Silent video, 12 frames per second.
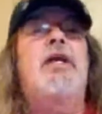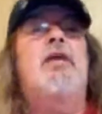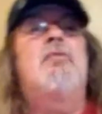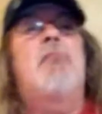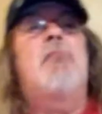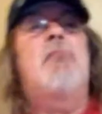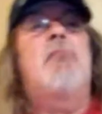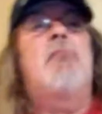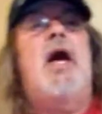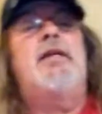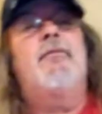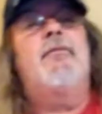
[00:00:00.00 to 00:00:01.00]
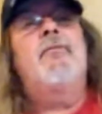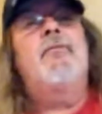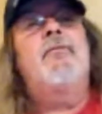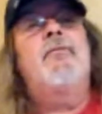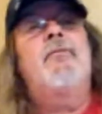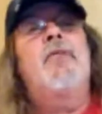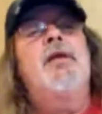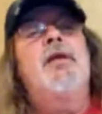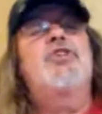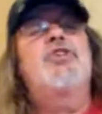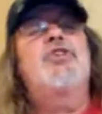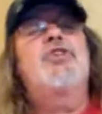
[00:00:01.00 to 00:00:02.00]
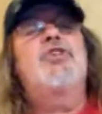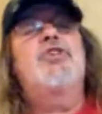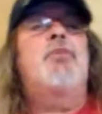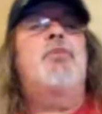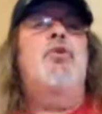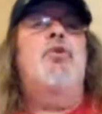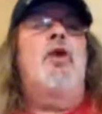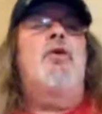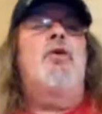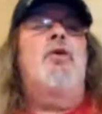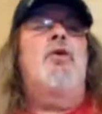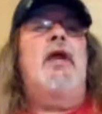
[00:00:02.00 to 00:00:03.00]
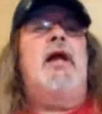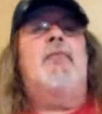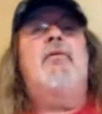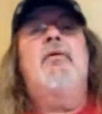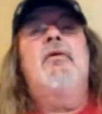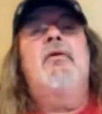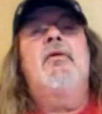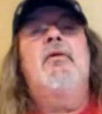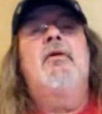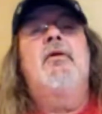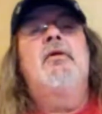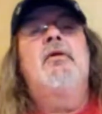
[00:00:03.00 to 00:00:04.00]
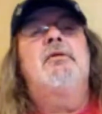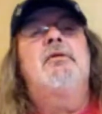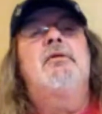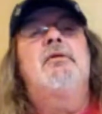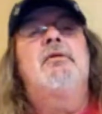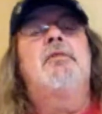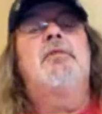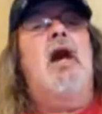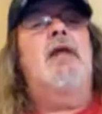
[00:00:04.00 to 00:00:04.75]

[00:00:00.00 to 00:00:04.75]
bodied. It's a computer program, Madonna.